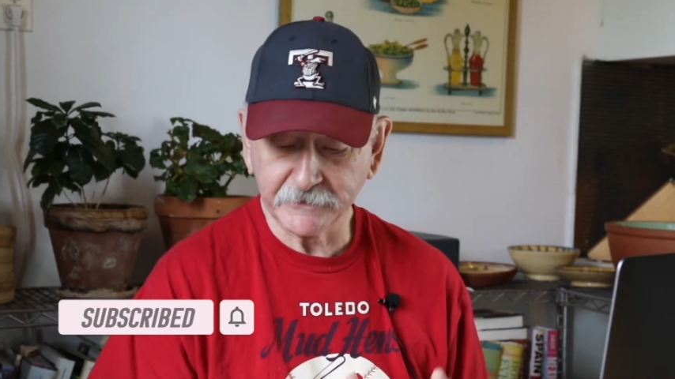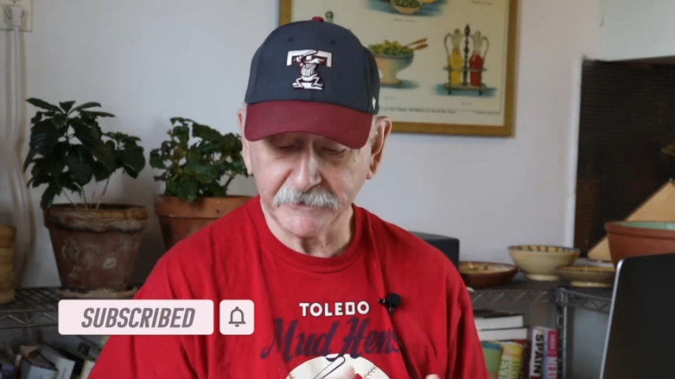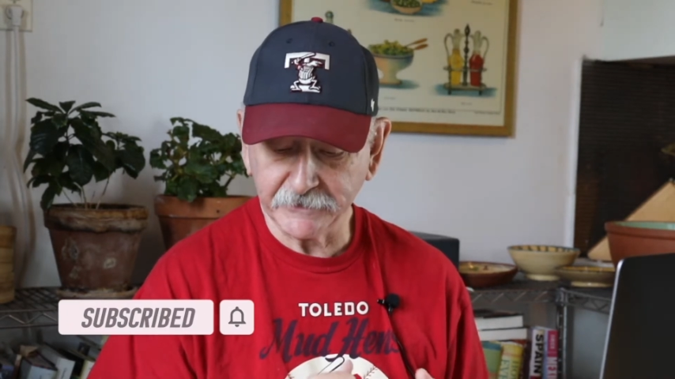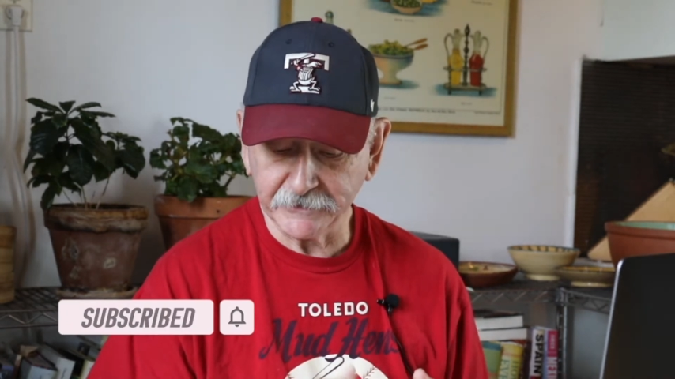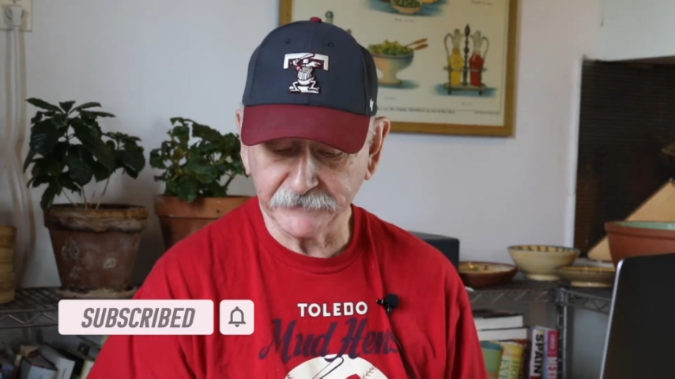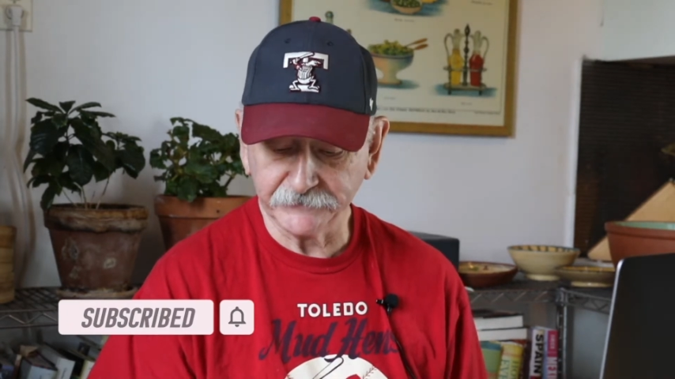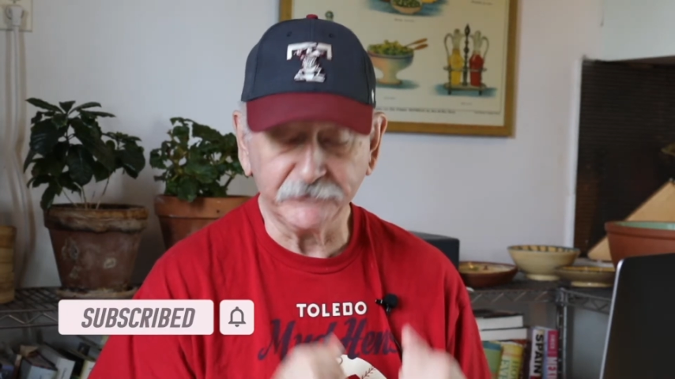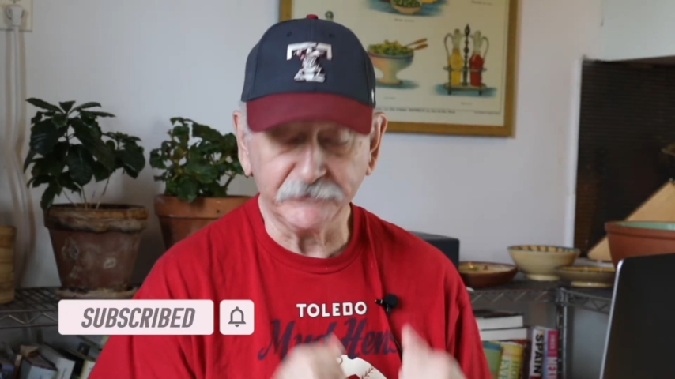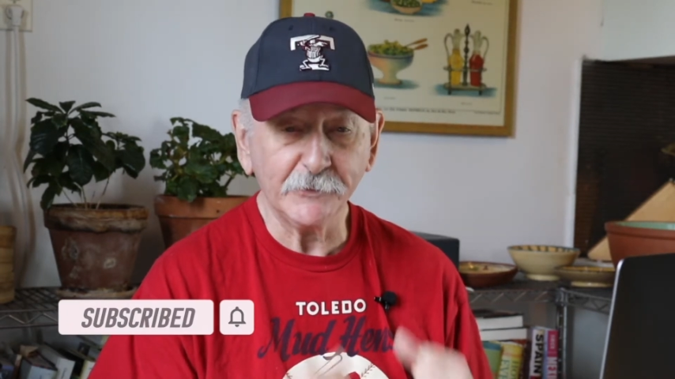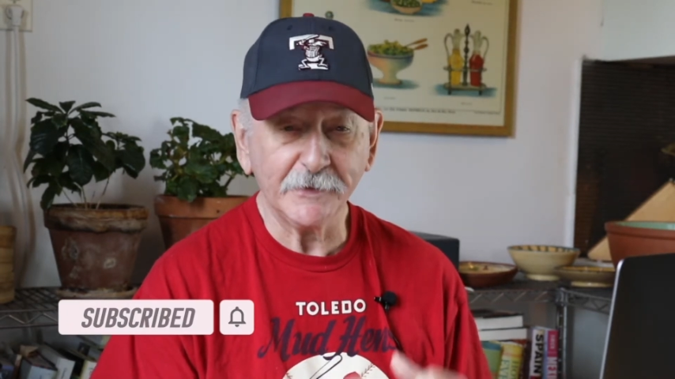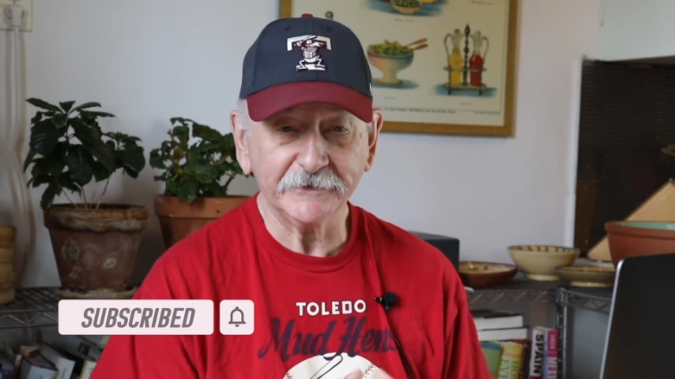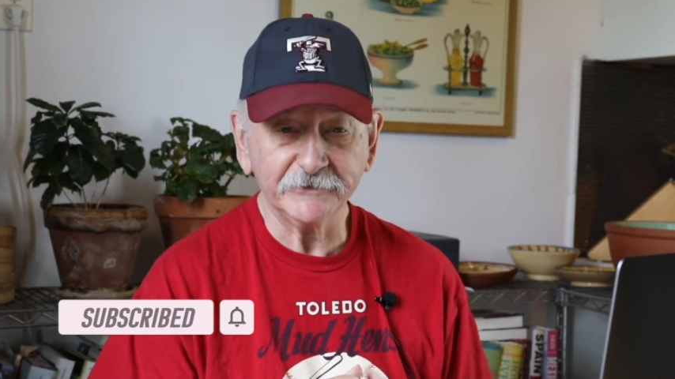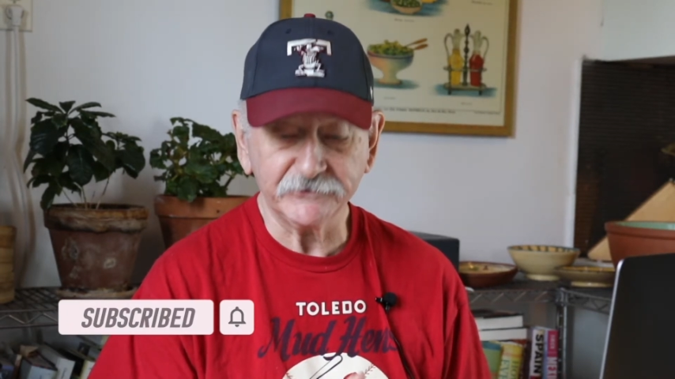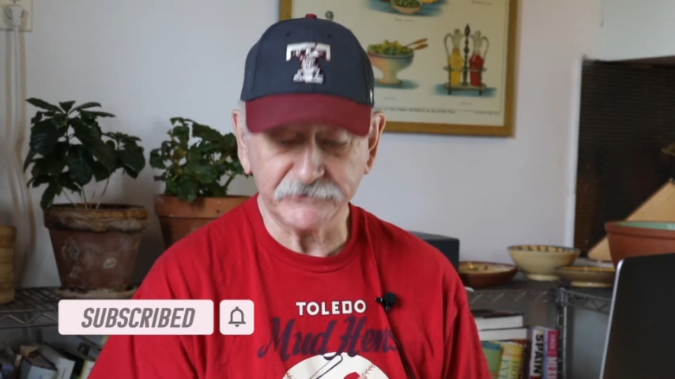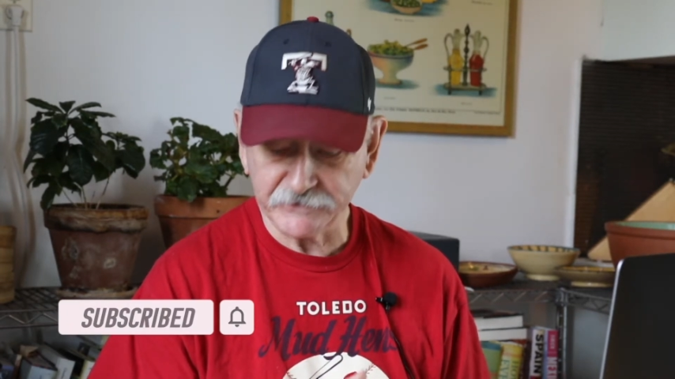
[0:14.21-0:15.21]
is
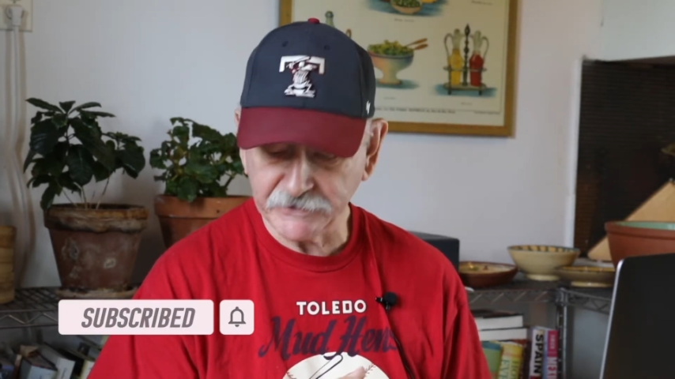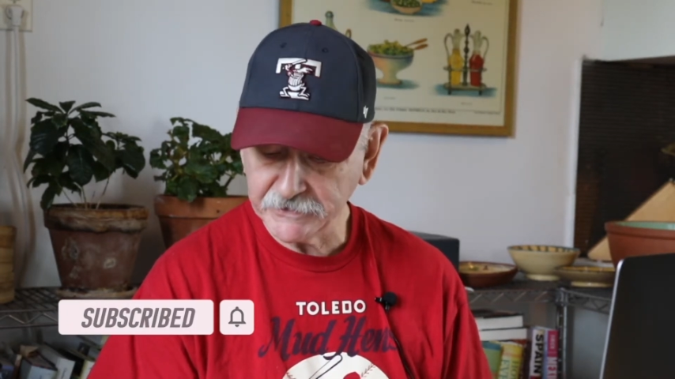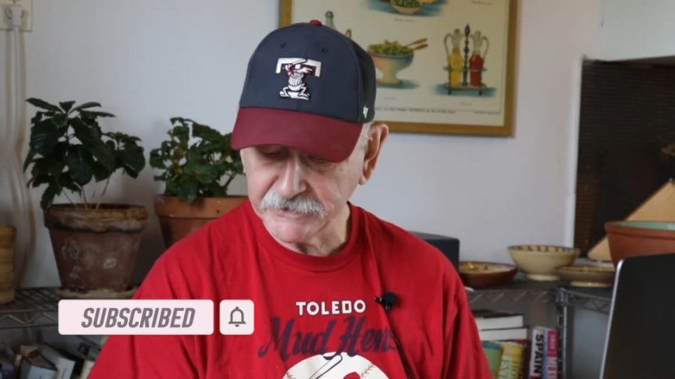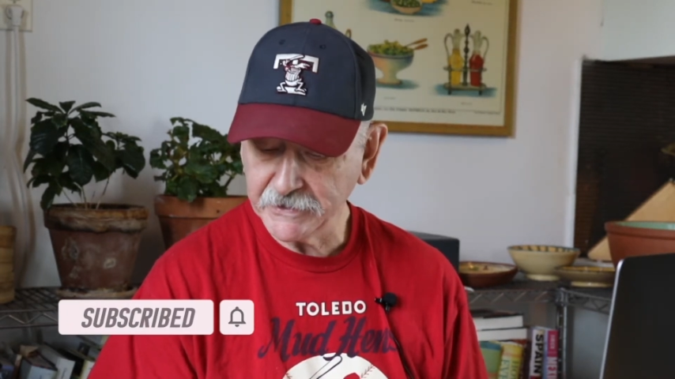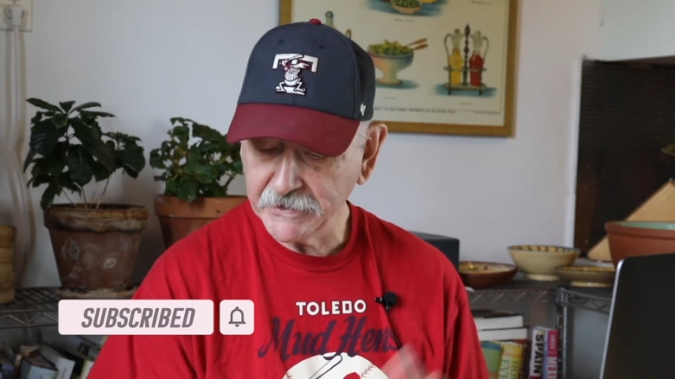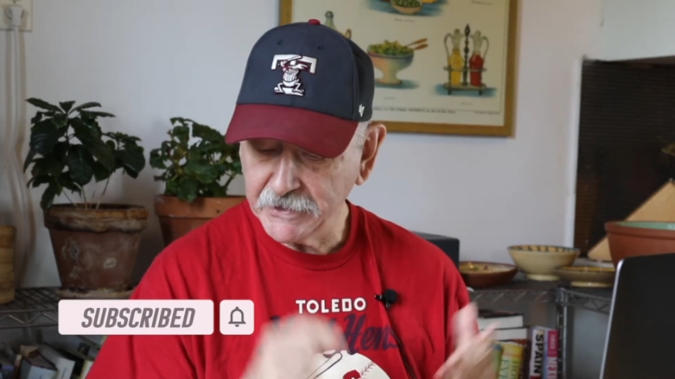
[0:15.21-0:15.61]
UNG,